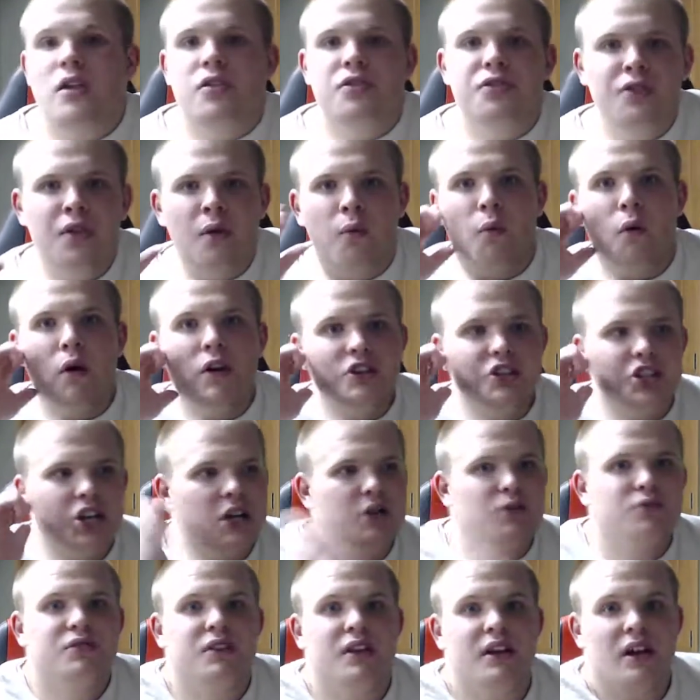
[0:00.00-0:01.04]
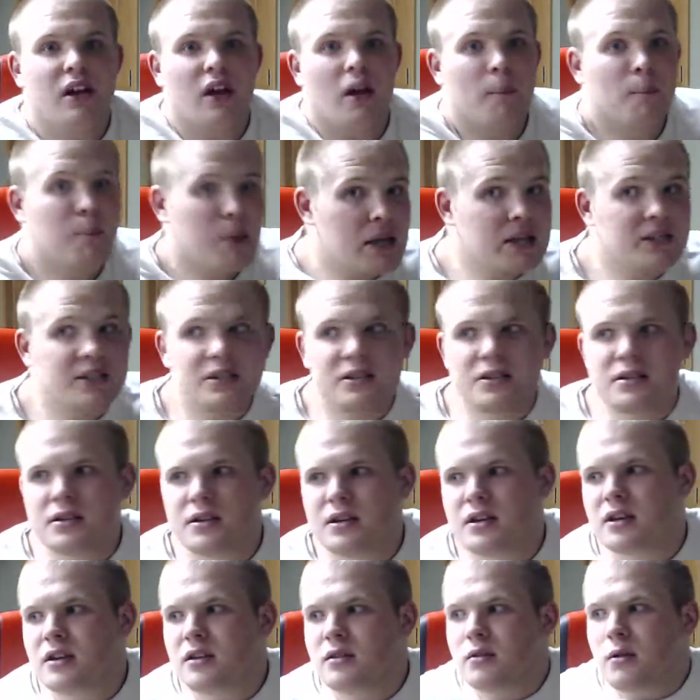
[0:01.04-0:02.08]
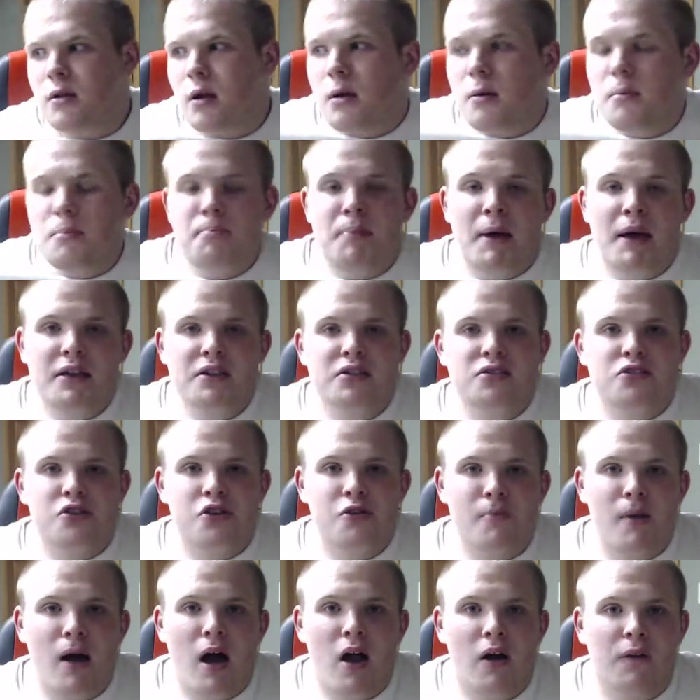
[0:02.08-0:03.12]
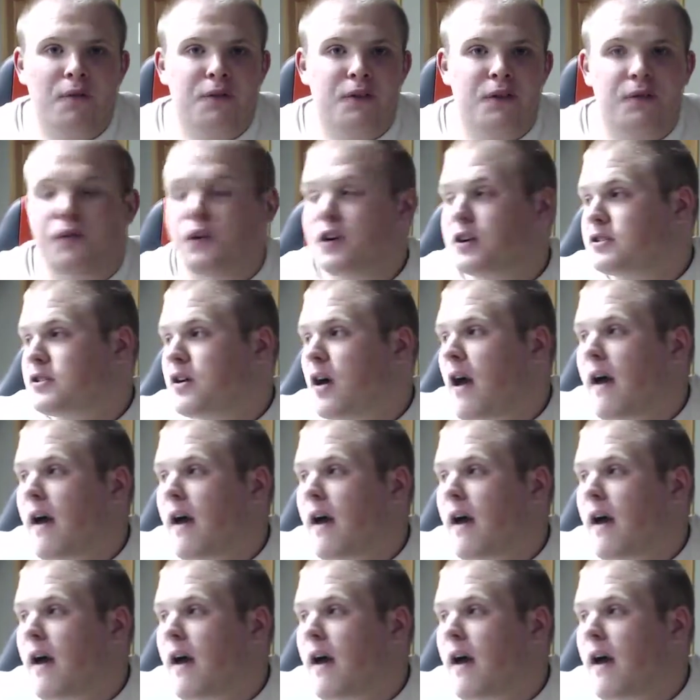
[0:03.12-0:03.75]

The one chick was like basically bathing suit model for the first